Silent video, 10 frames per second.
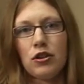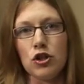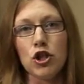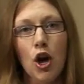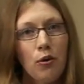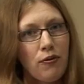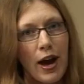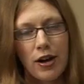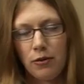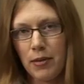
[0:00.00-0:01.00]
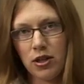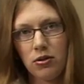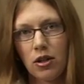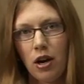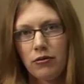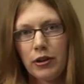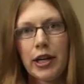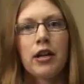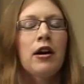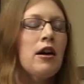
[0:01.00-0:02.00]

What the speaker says: There's no fat or muscle covering.